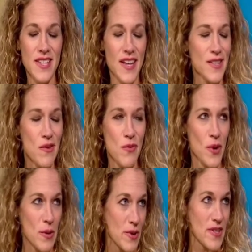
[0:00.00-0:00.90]
It's less than
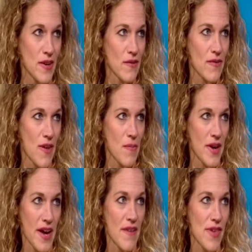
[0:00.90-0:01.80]
40% of them
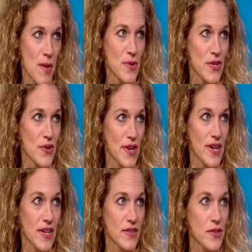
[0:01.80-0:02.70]
that have the
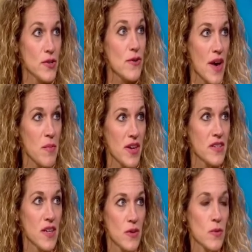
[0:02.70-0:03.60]
opportunity to do that because
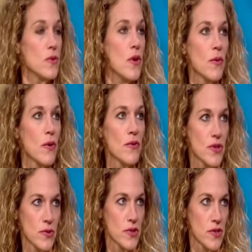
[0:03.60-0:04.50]
they don't know what
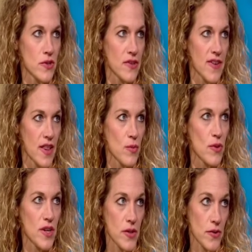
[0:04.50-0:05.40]
resources are available.
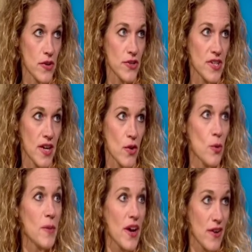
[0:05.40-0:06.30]
They don't understand
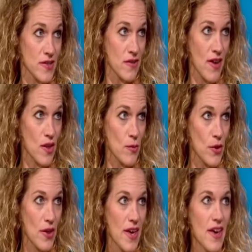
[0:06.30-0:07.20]
home care is
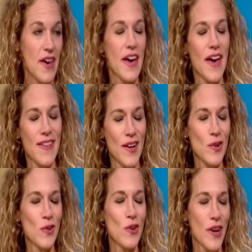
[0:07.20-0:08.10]
available. And they
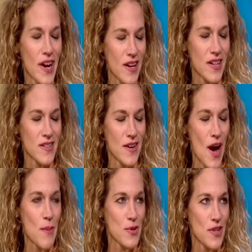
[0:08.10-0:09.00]
don't look at it as an
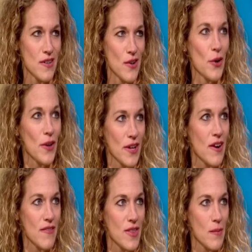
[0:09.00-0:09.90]
option early
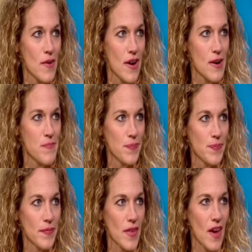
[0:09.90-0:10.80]
enough
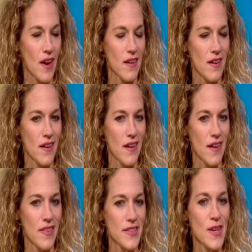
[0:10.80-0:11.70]

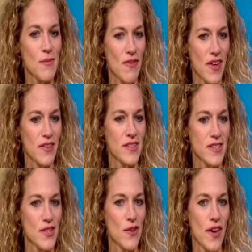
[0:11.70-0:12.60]
in the scheme of things
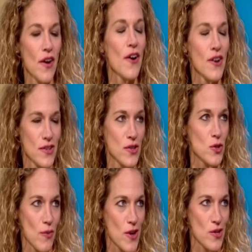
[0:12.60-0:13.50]
until they are in a
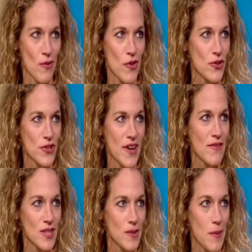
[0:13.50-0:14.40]
situation where they're just
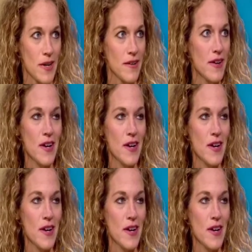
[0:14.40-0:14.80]
having to put